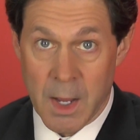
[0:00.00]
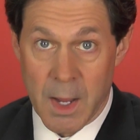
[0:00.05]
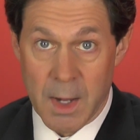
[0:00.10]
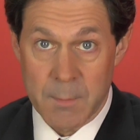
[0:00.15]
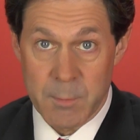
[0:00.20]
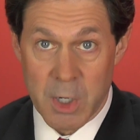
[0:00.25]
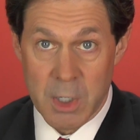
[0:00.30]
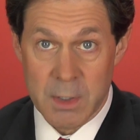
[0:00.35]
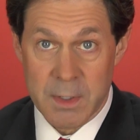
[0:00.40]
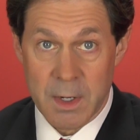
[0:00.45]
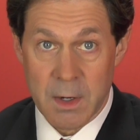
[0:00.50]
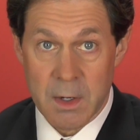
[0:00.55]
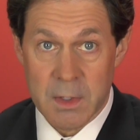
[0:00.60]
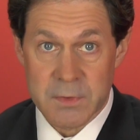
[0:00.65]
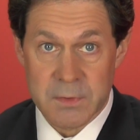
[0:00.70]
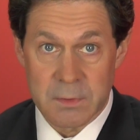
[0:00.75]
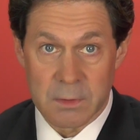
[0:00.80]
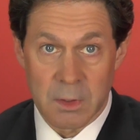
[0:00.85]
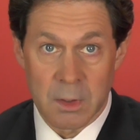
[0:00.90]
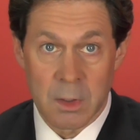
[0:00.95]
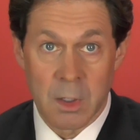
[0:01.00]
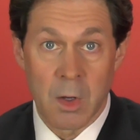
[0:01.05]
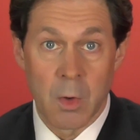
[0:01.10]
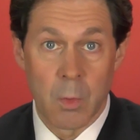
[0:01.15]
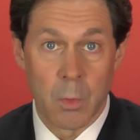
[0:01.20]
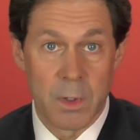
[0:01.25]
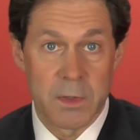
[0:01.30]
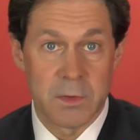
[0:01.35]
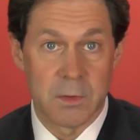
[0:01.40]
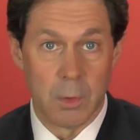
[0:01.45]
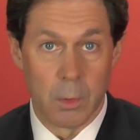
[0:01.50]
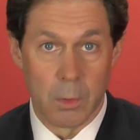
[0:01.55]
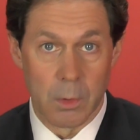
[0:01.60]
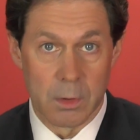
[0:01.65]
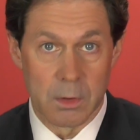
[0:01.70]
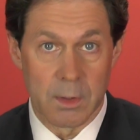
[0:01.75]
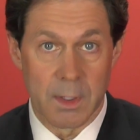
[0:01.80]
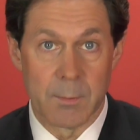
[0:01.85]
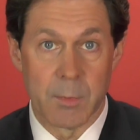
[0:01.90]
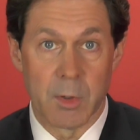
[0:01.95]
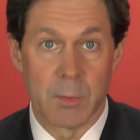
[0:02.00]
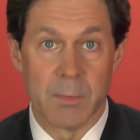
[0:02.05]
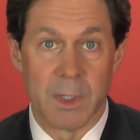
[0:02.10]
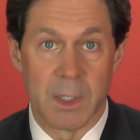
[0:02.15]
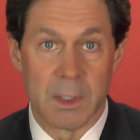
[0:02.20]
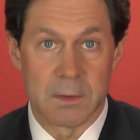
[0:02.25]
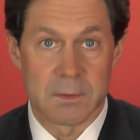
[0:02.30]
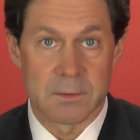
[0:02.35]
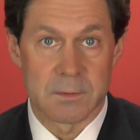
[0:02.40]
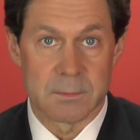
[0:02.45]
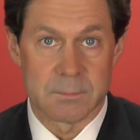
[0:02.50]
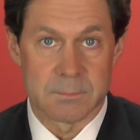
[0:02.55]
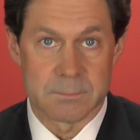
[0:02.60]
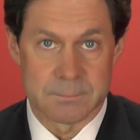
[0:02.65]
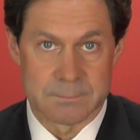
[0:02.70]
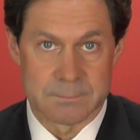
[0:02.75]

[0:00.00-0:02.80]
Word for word: I'm Mark Harrison with your Labor Minute.